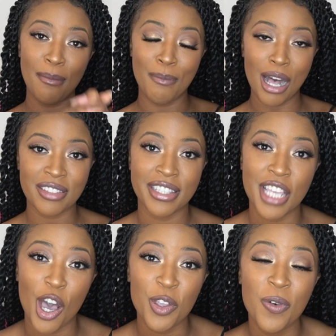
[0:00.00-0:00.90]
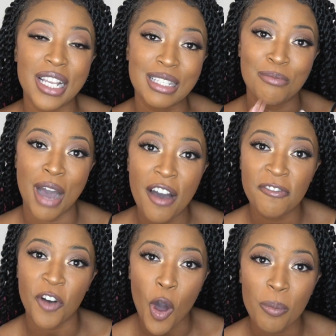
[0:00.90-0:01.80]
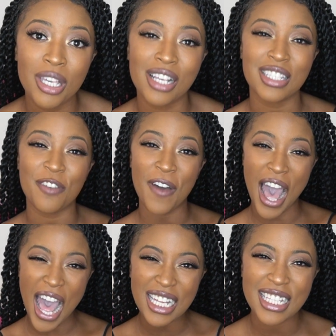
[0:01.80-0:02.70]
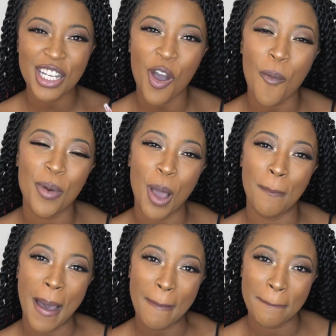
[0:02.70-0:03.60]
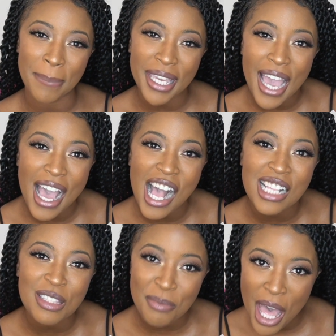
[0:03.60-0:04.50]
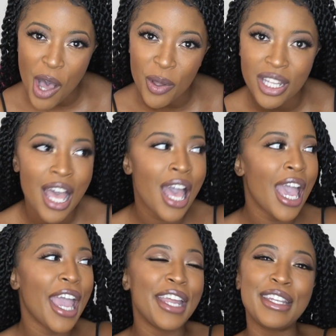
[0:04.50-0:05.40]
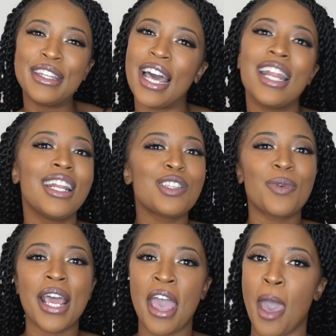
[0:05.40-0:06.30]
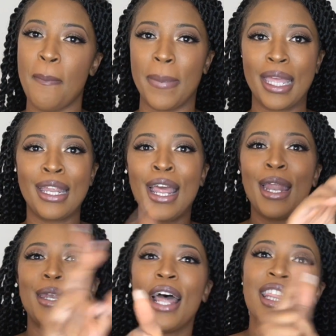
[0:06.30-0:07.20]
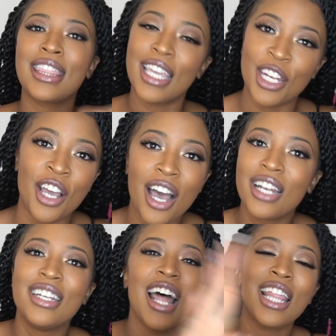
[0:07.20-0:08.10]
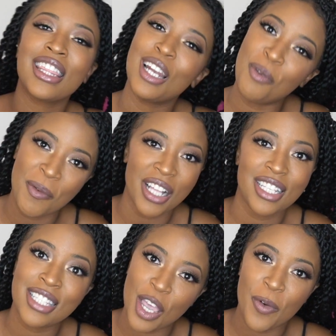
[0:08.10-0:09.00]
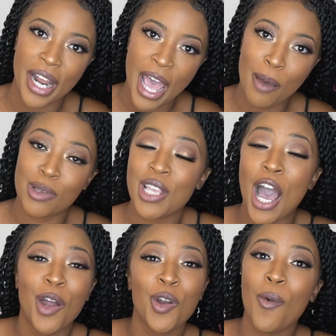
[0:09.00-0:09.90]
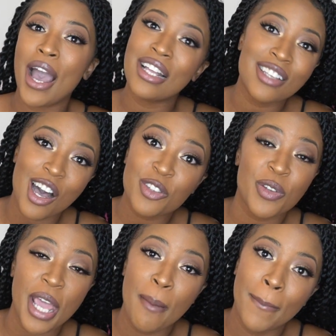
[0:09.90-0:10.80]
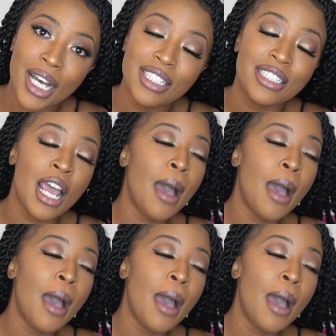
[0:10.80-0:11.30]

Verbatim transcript: I'm about to tell you is my fault, because if I didn't open up my big ass mouth, ain't none of this would have happened. Nothing I'm about to say would have happened. So I don't know why I talk so damn much,